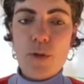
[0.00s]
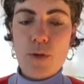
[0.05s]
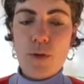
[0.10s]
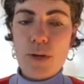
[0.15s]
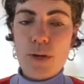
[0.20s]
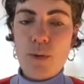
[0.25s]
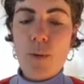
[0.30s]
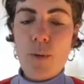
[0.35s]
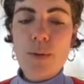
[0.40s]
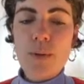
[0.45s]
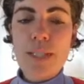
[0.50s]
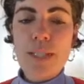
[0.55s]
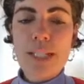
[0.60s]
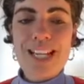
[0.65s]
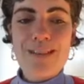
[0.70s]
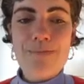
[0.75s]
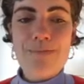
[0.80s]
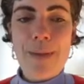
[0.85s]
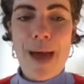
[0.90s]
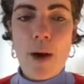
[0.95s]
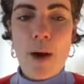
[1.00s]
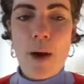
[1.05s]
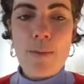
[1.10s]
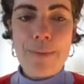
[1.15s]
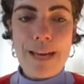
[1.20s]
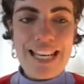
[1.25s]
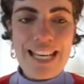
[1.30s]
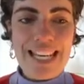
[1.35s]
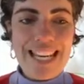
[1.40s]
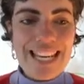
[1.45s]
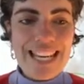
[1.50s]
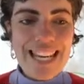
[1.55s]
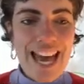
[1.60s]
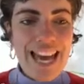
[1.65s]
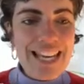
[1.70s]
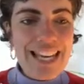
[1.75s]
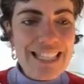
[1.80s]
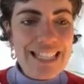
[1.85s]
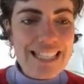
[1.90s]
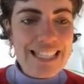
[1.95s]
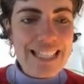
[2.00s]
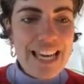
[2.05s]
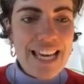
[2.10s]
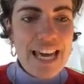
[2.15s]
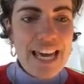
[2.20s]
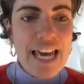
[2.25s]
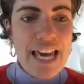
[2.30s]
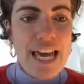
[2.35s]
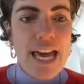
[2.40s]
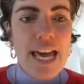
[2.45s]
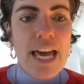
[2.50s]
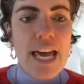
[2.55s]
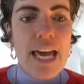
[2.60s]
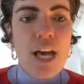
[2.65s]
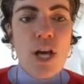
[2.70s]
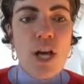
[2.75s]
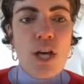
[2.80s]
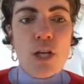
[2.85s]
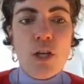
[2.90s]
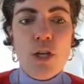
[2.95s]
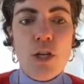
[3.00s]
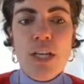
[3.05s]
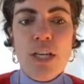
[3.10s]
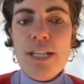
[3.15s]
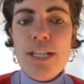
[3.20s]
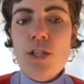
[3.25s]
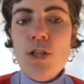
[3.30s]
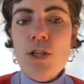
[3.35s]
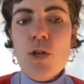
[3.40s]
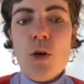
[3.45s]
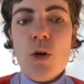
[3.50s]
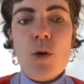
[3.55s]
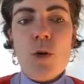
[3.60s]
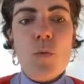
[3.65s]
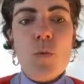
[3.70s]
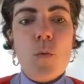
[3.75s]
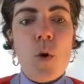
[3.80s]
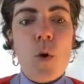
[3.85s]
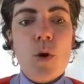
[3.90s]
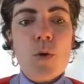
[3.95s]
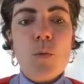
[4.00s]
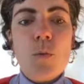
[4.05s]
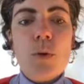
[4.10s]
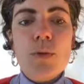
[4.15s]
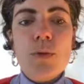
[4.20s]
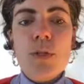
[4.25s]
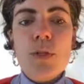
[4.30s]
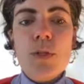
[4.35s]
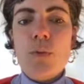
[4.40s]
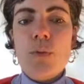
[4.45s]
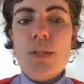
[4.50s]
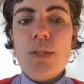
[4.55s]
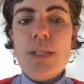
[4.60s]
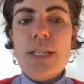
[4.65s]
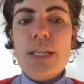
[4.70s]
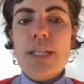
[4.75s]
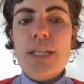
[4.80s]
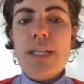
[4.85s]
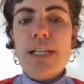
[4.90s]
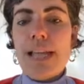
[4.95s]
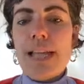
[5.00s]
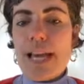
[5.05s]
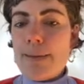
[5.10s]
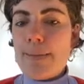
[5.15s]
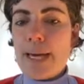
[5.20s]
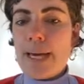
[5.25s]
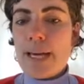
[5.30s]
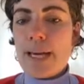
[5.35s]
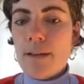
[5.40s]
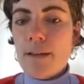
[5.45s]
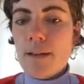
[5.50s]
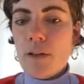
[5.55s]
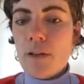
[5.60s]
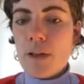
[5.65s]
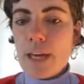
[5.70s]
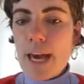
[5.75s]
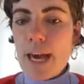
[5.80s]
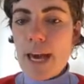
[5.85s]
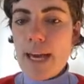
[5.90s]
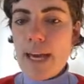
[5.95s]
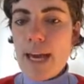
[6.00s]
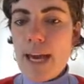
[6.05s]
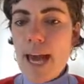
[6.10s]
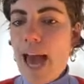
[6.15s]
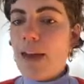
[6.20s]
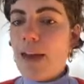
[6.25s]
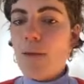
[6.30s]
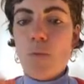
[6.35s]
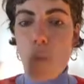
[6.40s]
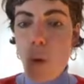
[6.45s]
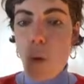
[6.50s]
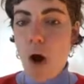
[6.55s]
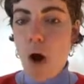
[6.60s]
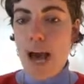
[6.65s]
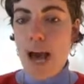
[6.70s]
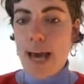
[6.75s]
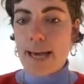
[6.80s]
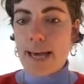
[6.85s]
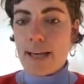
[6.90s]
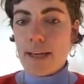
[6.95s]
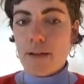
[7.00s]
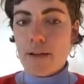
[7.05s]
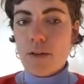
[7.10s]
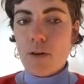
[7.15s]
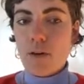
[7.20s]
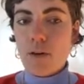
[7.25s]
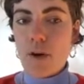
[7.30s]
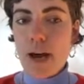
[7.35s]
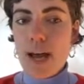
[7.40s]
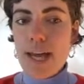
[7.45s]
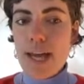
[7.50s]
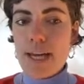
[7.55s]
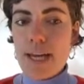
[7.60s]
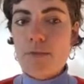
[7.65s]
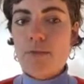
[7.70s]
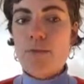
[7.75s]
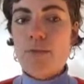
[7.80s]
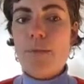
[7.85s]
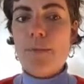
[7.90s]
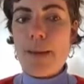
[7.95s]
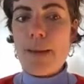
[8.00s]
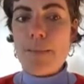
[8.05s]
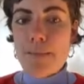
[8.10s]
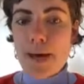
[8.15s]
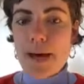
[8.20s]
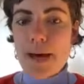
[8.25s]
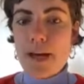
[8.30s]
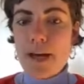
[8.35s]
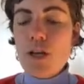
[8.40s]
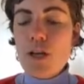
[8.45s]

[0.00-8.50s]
Wilson and Bauer media case. You need to know what Wilson was claiming, okay, and why. All right. Remember,